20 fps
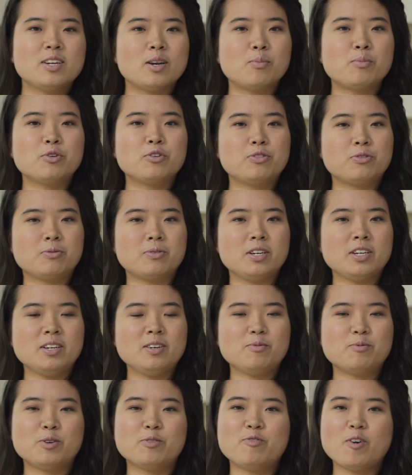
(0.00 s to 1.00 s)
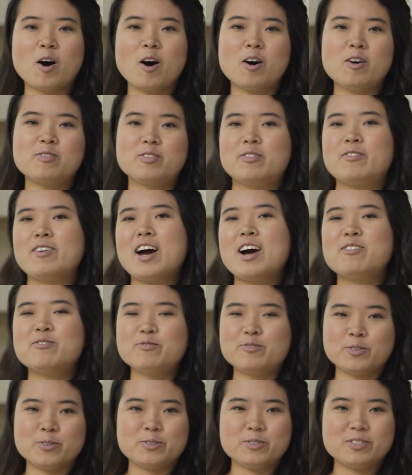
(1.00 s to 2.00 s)
number 3 revolve around
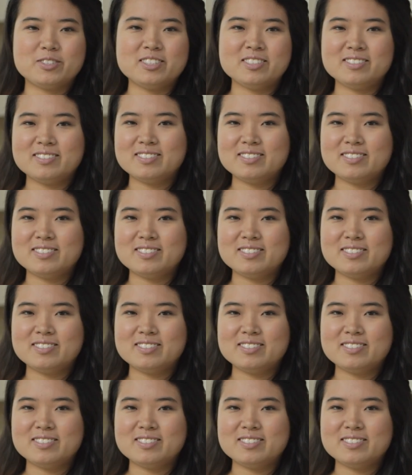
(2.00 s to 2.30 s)
food.